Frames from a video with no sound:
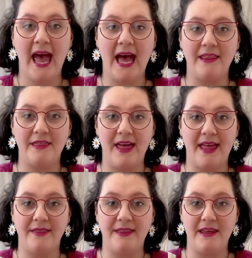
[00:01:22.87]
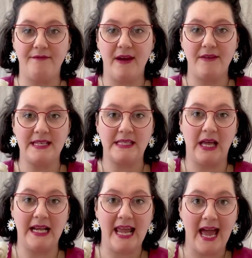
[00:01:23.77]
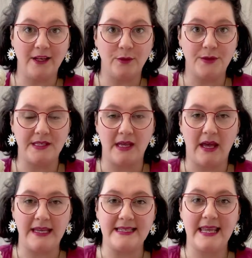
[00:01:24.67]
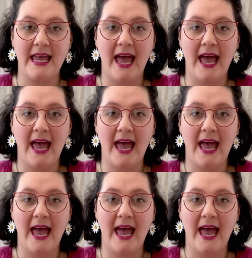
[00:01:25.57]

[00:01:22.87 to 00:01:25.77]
and then the very slightly angled sides,